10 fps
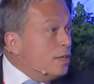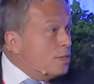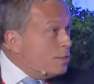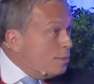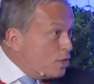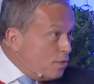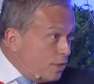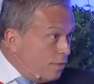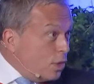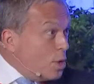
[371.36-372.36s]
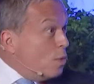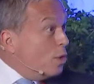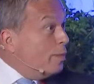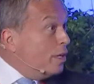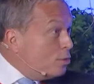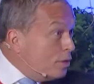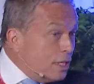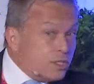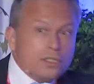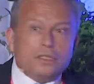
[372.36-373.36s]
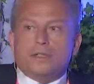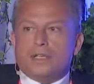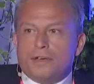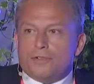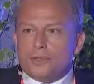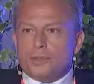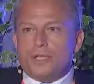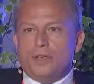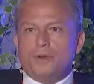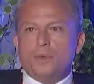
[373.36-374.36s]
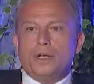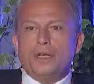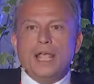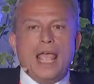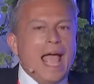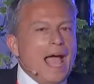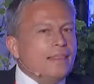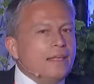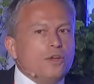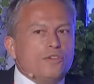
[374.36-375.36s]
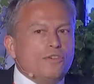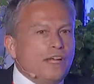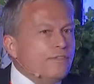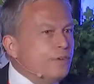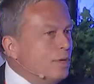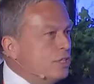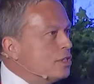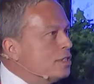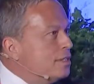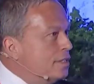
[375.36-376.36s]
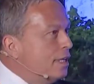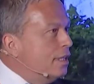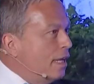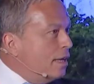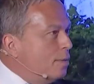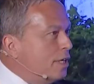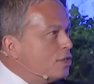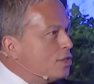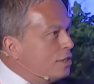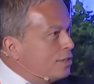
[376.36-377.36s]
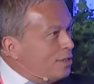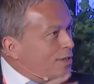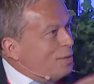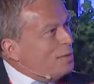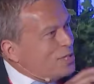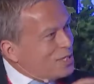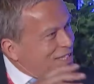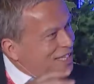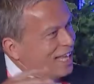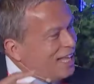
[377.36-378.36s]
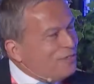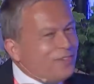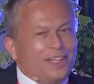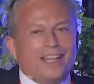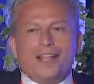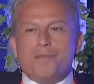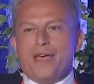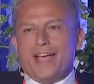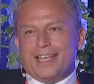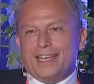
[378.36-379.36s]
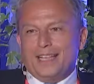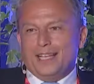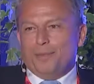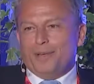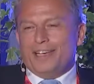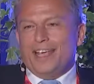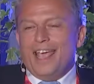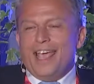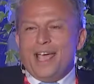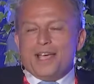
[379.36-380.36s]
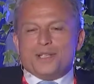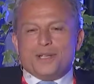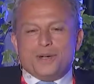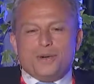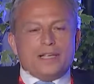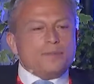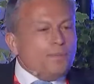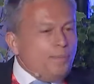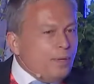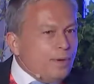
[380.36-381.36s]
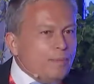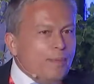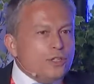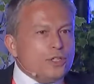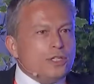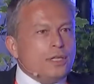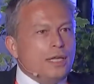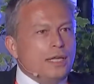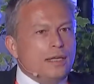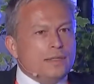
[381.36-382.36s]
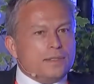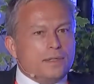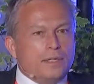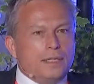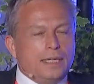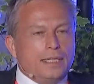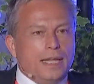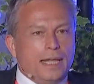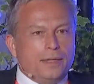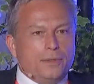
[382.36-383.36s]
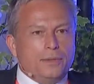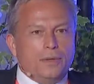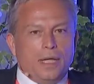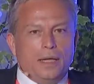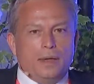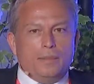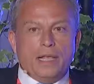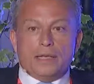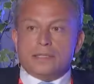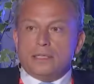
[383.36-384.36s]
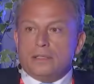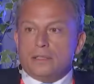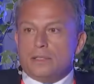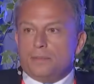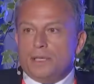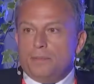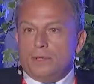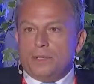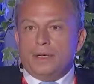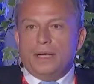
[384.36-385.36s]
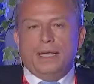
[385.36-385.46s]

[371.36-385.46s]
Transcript: you so much for the very warm introduction. Good afternoon, everyone. I think there are 5 questions in that question, so let me just kind of unpack it a little bit. So as Piret mentioned, I started at NATO last year in September.